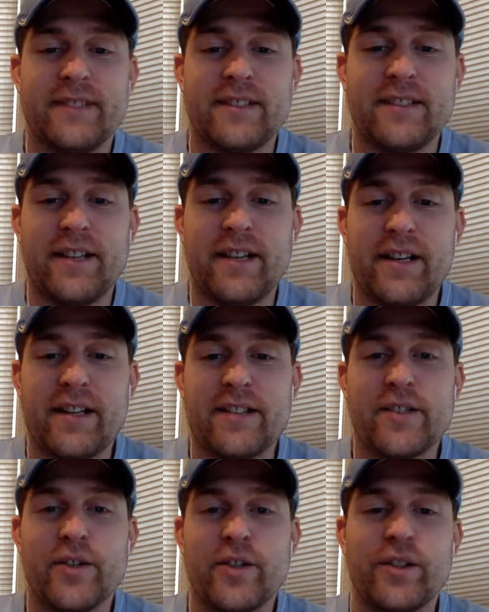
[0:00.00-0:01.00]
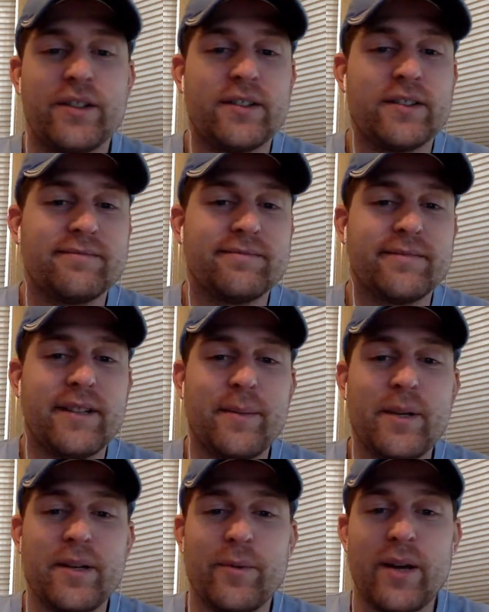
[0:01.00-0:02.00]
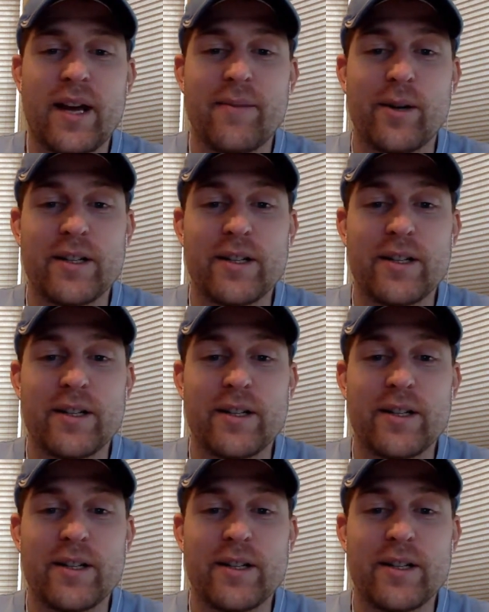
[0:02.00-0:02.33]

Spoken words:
Yeah, so, I mean, we had,